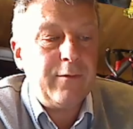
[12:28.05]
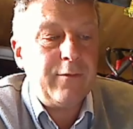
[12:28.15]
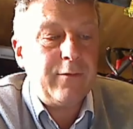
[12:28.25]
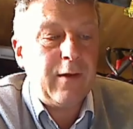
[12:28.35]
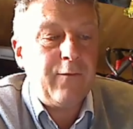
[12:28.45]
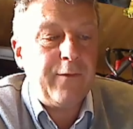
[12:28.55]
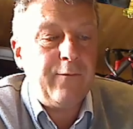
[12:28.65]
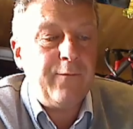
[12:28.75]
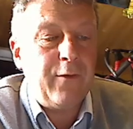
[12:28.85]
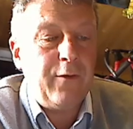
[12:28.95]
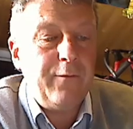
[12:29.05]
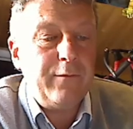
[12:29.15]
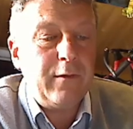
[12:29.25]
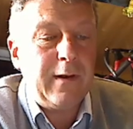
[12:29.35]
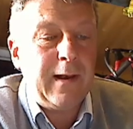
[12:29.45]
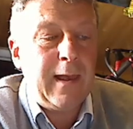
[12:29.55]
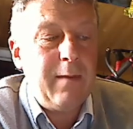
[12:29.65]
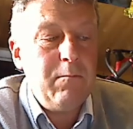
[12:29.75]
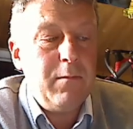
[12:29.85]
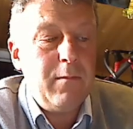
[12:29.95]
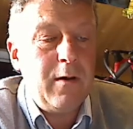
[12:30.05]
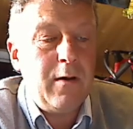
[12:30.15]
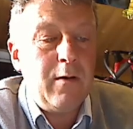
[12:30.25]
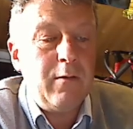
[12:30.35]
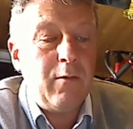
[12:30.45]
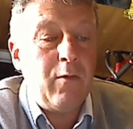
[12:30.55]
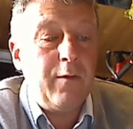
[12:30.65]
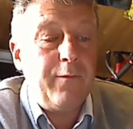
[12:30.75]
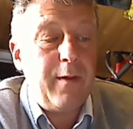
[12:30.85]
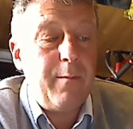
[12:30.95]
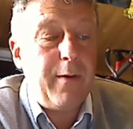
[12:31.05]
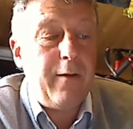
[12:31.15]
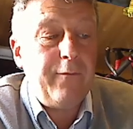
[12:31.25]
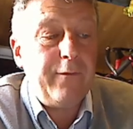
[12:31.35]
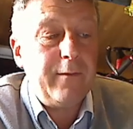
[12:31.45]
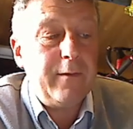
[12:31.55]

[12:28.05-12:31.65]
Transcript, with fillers: self involved, lame, all of the above?